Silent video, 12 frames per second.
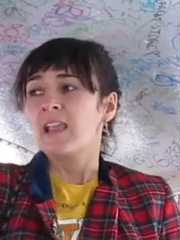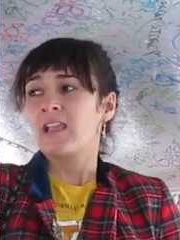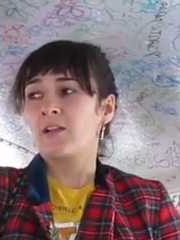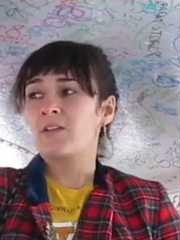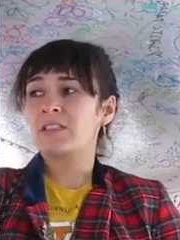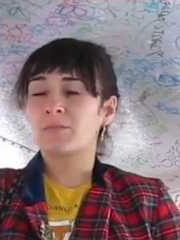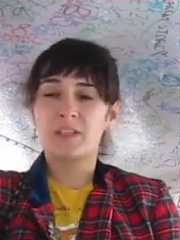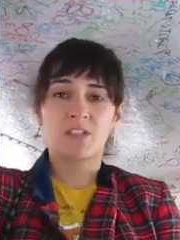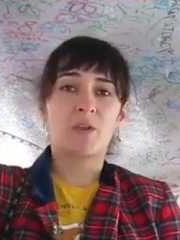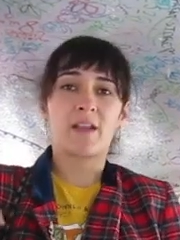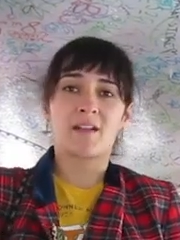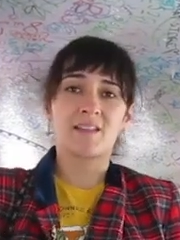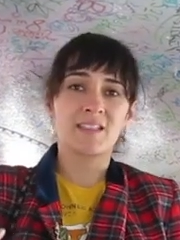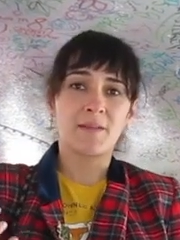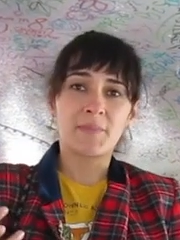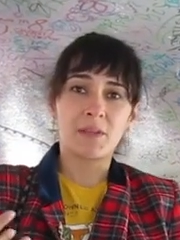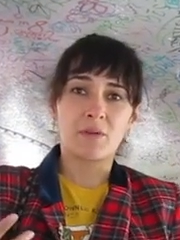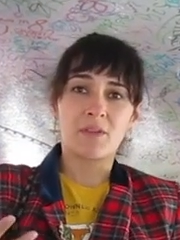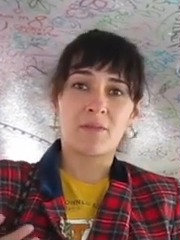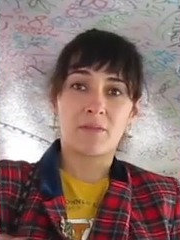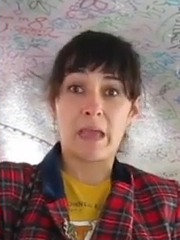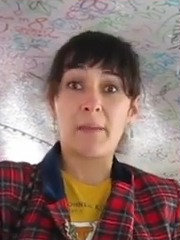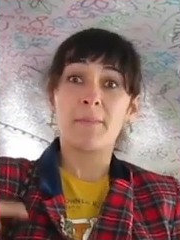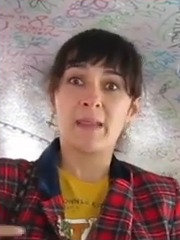You know, if somebody's trying on something with
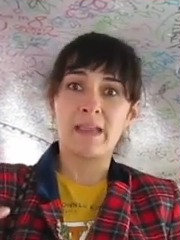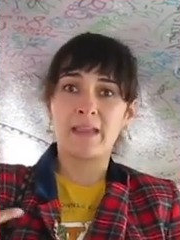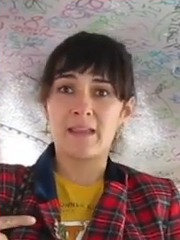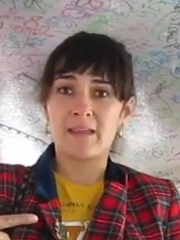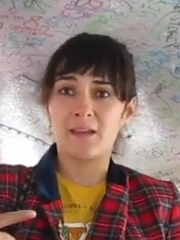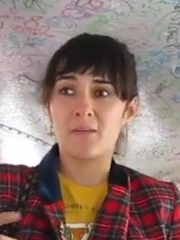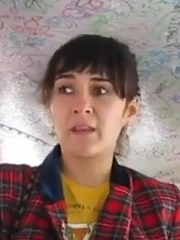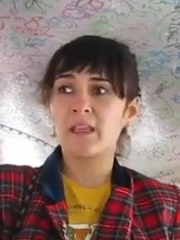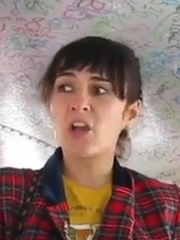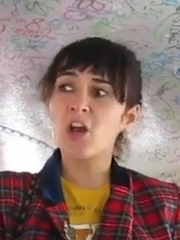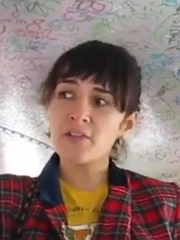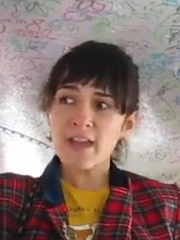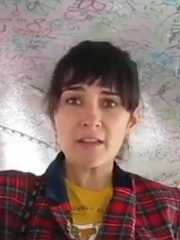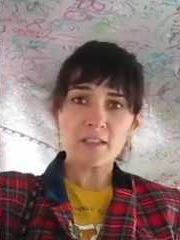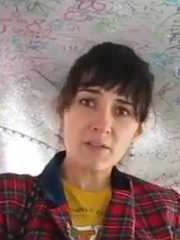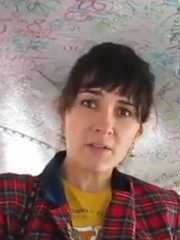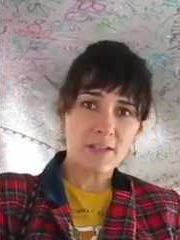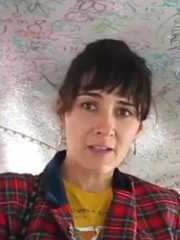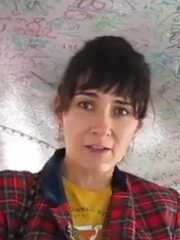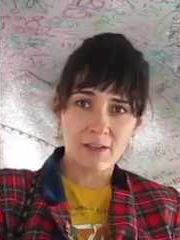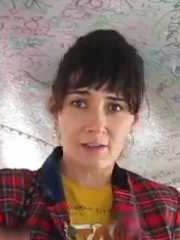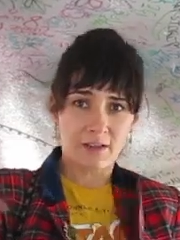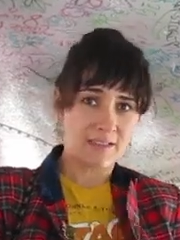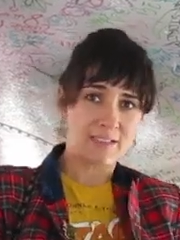uh, me and they'll be like, oh, that looks really
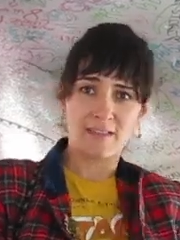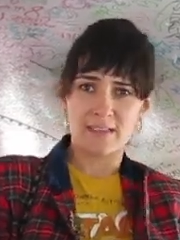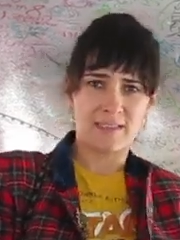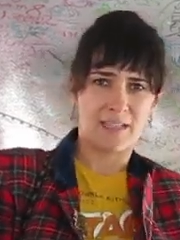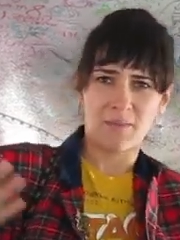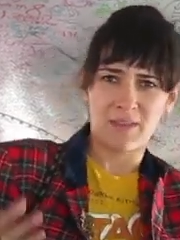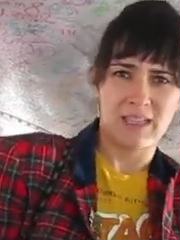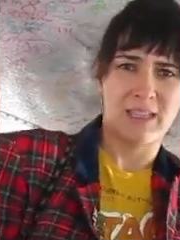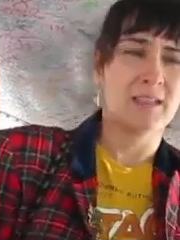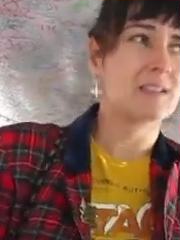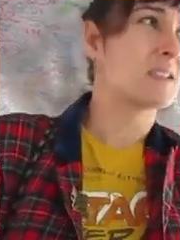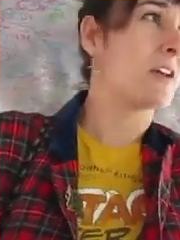good, and I'll say the same thing.